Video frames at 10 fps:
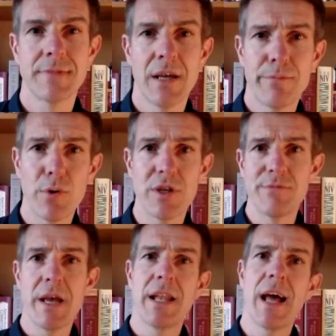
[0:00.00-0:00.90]
Both these
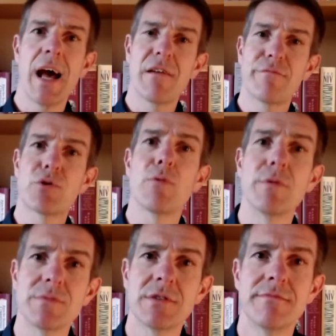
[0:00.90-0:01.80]
men have
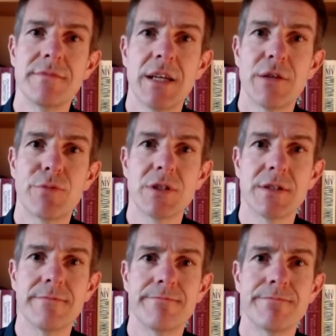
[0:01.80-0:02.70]
problems in the prison.
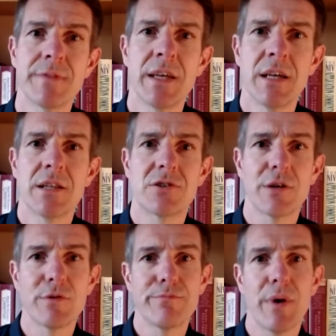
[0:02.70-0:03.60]
They're
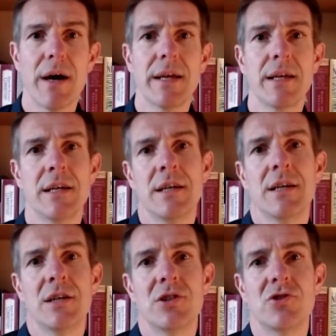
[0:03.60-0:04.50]
troubled by
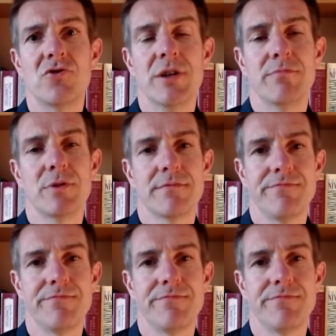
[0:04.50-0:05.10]
dreams.